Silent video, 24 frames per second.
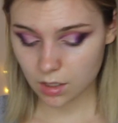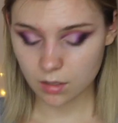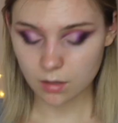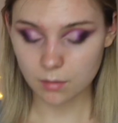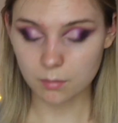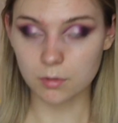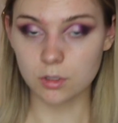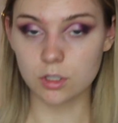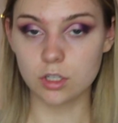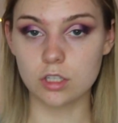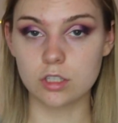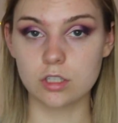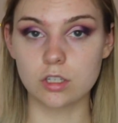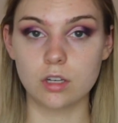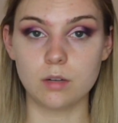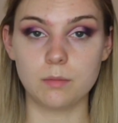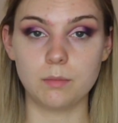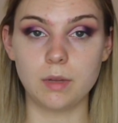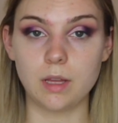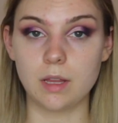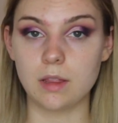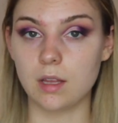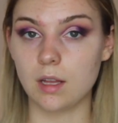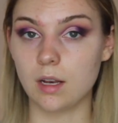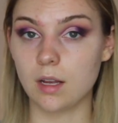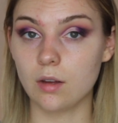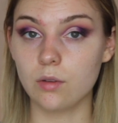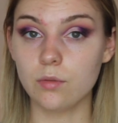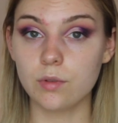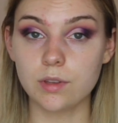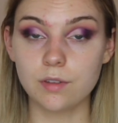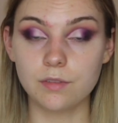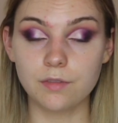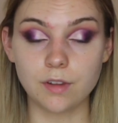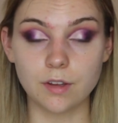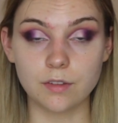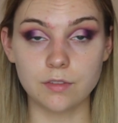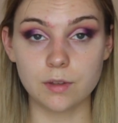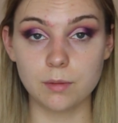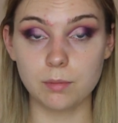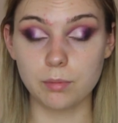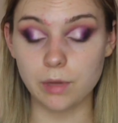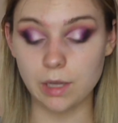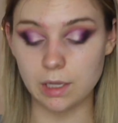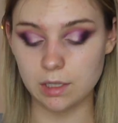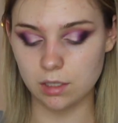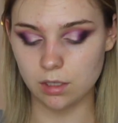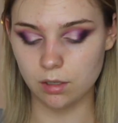I'm just going to blend that out with a fluffy
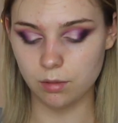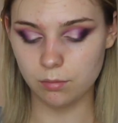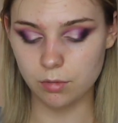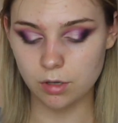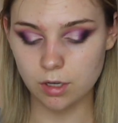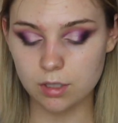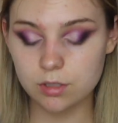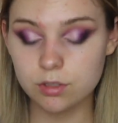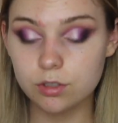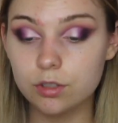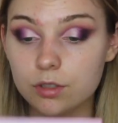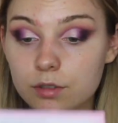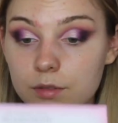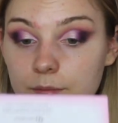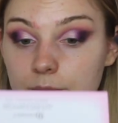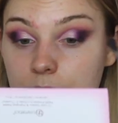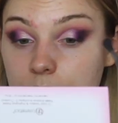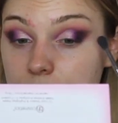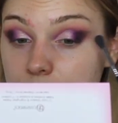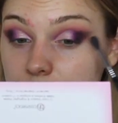blending brush.